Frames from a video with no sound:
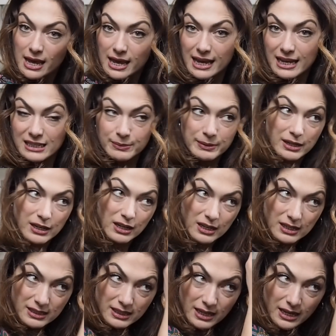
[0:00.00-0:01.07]
is
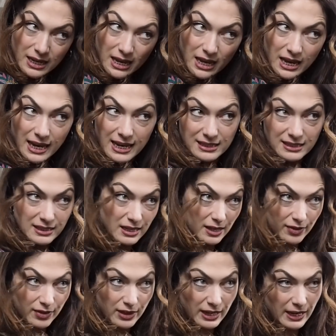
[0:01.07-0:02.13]
because it's
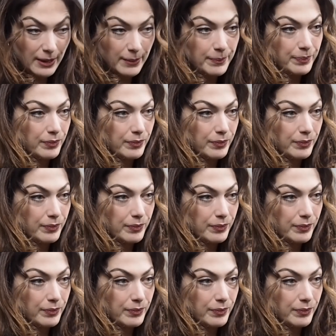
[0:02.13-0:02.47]
that the